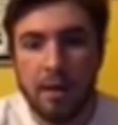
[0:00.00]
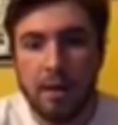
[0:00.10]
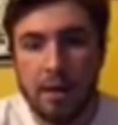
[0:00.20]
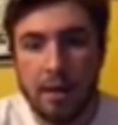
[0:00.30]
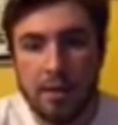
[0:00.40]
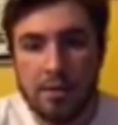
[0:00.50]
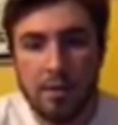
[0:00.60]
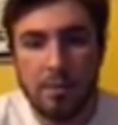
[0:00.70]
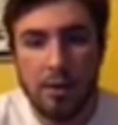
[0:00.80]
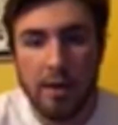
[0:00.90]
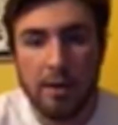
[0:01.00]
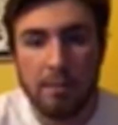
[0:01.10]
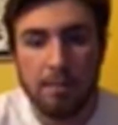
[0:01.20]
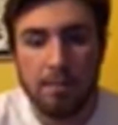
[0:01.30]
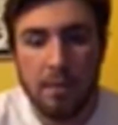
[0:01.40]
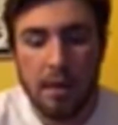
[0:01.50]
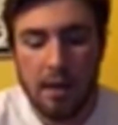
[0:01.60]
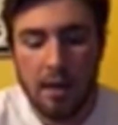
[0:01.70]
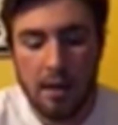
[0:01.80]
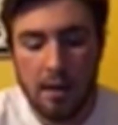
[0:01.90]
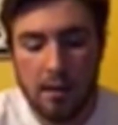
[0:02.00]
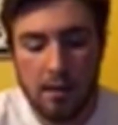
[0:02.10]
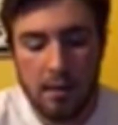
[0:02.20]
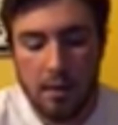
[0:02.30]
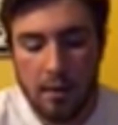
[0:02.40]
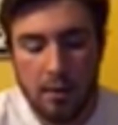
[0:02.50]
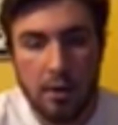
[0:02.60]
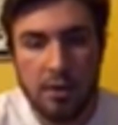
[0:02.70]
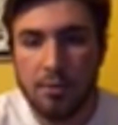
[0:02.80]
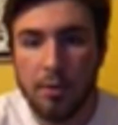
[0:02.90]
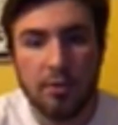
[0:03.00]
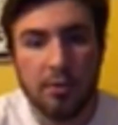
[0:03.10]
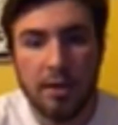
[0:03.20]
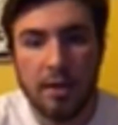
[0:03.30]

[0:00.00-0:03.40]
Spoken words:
And I start praying, and God spoke to me.